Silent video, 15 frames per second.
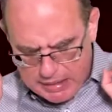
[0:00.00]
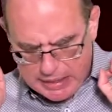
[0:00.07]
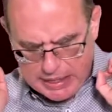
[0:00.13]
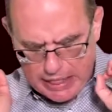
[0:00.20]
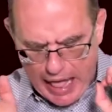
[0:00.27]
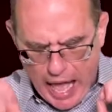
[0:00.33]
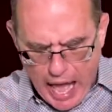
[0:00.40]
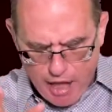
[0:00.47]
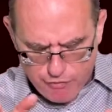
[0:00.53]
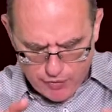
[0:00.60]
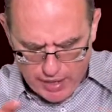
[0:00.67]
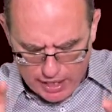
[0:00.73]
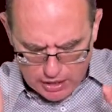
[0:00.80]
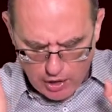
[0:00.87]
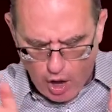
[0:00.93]
life
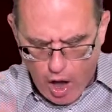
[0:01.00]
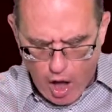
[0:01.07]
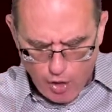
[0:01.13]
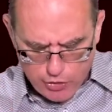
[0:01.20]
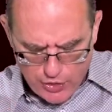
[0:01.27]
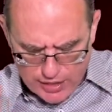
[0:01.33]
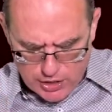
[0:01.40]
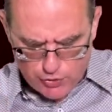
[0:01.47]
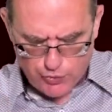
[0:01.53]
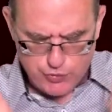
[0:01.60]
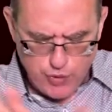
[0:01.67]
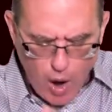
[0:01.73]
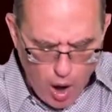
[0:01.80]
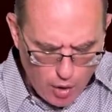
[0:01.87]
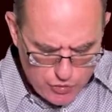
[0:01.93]
and I call things
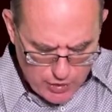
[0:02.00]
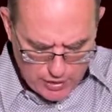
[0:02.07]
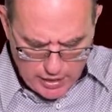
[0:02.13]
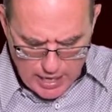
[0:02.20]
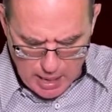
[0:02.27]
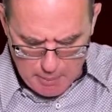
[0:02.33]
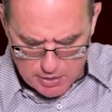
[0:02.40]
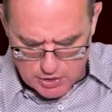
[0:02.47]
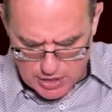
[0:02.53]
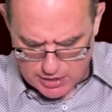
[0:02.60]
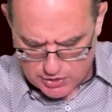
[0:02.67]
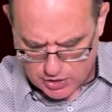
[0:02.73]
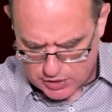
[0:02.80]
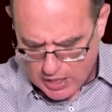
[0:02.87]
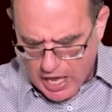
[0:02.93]
forth in the name of
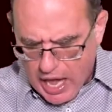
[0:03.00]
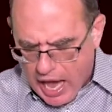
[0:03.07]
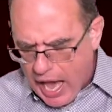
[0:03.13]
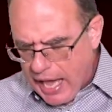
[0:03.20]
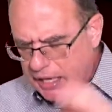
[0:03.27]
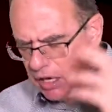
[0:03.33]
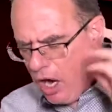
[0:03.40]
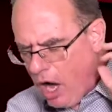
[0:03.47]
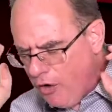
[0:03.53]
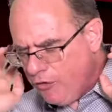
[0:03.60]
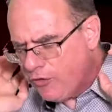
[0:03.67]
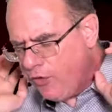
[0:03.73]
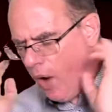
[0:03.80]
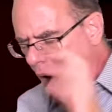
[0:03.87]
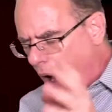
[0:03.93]
Jesus. I call
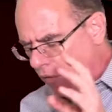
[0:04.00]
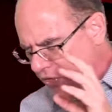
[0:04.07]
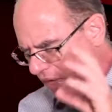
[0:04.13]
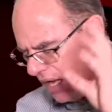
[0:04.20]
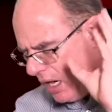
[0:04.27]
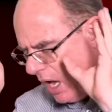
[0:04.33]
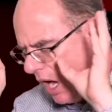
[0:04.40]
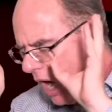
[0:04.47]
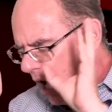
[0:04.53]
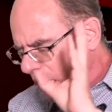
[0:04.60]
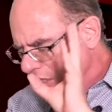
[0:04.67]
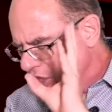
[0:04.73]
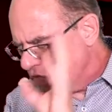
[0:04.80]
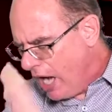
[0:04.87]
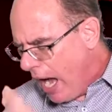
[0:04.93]
forth that a
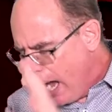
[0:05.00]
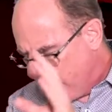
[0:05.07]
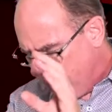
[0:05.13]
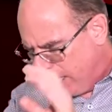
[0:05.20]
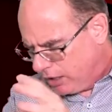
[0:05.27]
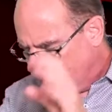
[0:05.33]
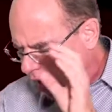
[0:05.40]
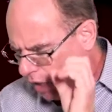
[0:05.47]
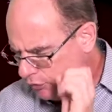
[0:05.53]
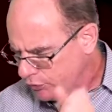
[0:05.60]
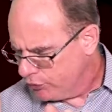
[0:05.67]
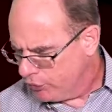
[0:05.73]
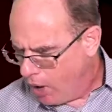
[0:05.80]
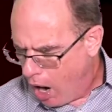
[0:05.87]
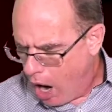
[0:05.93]
job. I call it
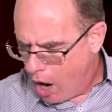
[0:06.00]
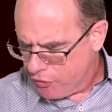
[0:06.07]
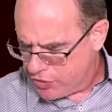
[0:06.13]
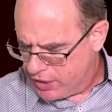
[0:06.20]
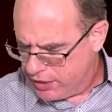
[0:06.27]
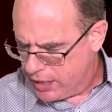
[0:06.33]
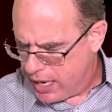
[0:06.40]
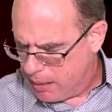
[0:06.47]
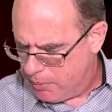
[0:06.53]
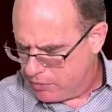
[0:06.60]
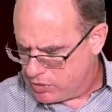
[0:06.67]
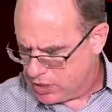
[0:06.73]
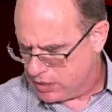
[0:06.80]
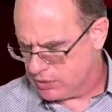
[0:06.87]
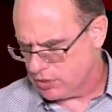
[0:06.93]
forth in the name
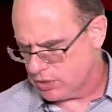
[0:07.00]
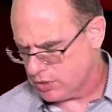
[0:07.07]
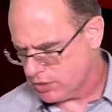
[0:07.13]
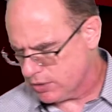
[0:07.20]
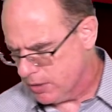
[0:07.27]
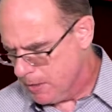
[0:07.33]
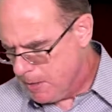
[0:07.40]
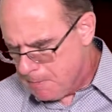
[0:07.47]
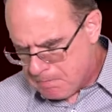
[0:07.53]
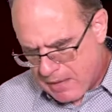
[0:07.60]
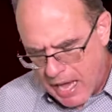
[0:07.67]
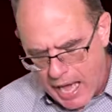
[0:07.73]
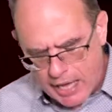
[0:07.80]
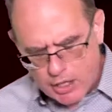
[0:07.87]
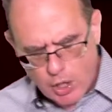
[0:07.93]
of Jesus.
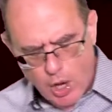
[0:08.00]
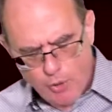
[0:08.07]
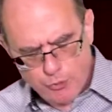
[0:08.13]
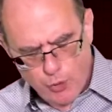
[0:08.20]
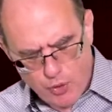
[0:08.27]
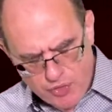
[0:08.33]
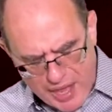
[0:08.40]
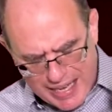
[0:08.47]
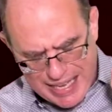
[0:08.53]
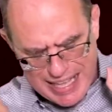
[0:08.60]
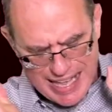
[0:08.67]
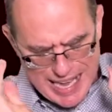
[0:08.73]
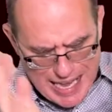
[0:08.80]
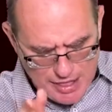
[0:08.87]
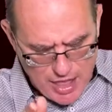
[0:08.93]
I call forth that
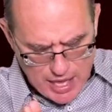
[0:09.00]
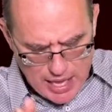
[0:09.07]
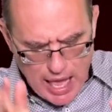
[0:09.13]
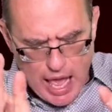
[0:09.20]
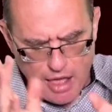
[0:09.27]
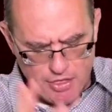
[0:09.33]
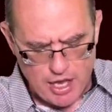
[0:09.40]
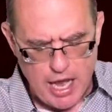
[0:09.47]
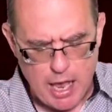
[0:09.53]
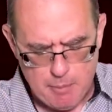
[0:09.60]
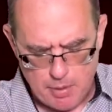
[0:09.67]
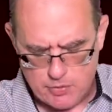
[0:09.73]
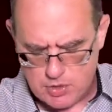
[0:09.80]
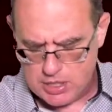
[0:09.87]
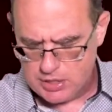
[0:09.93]
healing in the
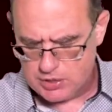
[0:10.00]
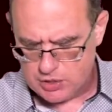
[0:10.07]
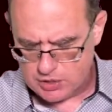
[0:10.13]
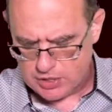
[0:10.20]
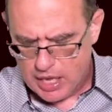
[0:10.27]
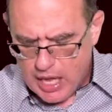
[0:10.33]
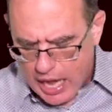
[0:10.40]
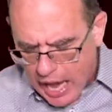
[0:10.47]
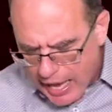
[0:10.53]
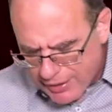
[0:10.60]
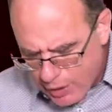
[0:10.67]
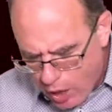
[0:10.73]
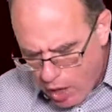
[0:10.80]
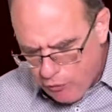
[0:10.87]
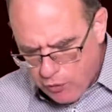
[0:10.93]
name of Jesus. I
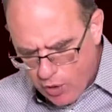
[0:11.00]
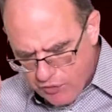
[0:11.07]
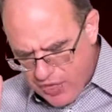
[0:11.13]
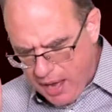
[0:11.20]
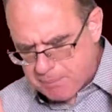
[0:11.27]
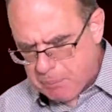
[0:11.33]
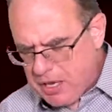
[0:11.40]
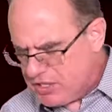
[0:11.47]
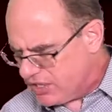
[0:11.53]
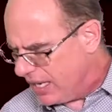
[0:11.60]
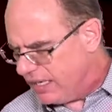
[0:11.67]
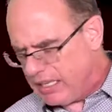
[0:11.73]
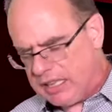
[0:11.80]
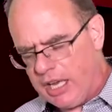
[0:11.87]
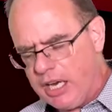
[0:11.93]
call forth that peace.
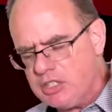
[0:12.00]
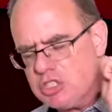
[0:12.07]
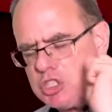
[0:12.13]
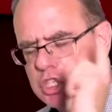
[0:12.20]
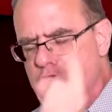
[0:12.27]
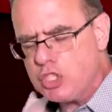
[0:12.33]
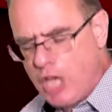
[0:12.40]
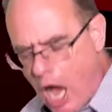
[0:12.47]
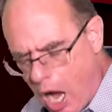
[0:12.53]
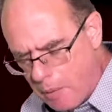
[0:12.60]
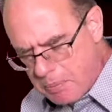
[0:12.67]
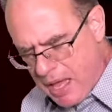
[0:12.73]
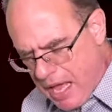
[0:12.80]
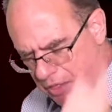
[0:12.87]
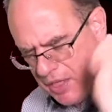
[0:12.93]
I declare it
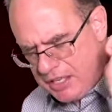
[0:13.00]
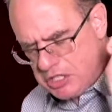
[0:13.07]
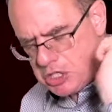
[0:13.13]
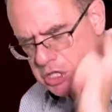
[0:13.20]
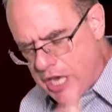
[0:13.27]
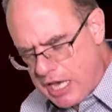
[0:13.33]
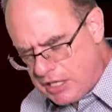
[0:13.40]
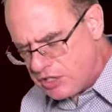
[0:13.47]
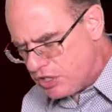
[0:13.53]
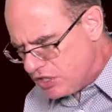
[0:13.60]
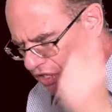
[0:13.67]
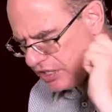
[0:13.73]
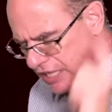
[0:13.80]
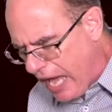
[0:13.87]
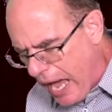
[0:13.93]
so that
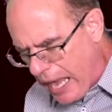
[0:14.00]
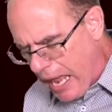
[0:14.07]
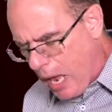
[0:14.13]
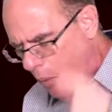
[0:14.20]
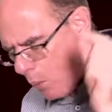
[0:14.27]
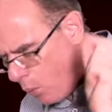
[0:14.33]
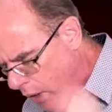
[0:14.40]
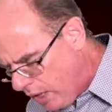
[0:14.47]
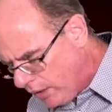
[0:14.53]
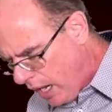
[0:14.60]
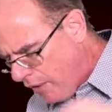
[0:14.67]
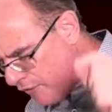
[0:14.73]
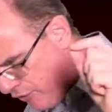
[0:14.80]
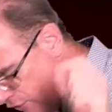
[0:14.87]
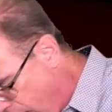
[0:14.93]
Jesus cannot, will
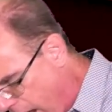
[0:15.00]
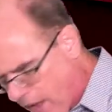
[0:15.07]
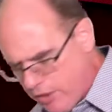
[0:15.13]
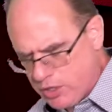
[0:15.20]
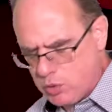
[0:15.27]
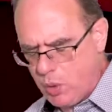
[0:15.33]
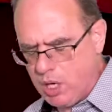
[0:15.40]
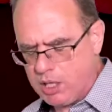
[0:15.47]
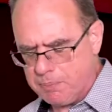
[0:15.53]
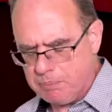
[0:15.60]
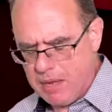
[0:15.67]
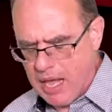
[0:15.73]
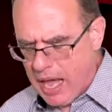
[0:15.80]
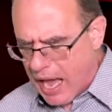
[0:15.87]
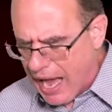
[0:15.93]
not fail his word.
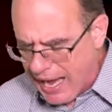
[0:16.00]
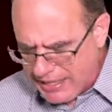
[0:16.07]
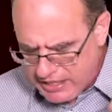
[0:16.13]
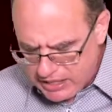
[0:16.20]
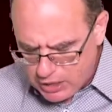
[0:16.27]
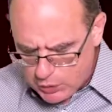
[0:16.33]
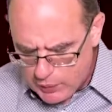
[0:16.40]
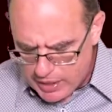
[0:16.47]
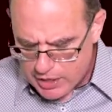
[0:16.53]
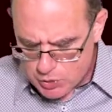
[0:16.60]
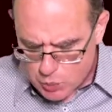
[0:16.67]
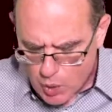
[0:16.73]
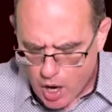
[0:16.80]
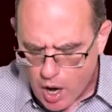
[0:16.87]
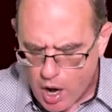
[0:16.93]
I decree
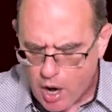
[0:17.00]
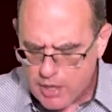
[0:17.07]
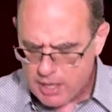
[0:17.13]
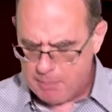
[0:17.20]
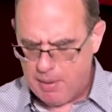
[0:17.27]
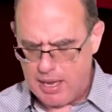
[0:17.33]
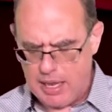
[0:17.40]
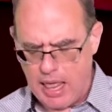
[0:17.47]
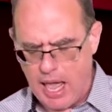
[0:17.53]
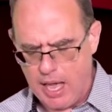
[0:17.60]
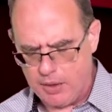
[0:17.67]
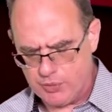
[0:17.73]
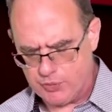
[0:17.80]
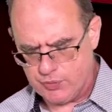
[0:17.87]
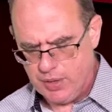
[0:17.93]
his word in my
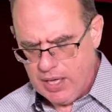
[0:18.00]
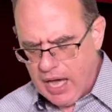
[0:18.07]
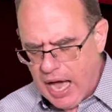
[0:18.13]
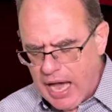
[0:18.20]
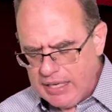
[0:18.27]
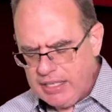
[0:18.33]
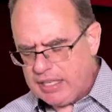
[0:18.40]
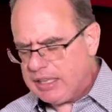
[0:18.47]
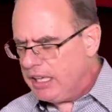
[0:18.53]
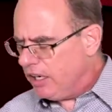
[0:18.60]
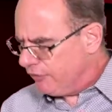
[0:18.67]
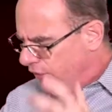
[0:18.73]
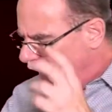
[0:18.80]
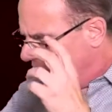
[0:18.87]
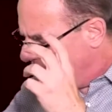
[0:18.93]
life. I
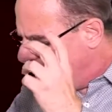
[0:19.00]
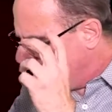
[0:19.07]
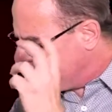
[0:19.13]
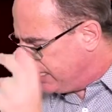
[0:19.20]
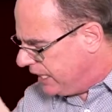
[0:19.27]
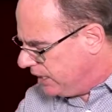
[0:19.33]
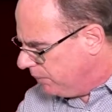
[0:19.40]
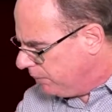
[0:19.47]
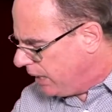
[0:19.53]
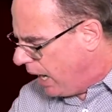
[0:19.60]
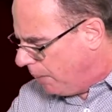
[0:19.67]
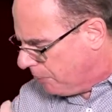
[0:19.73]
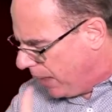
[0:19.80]
declare, Father, thy kingdom come,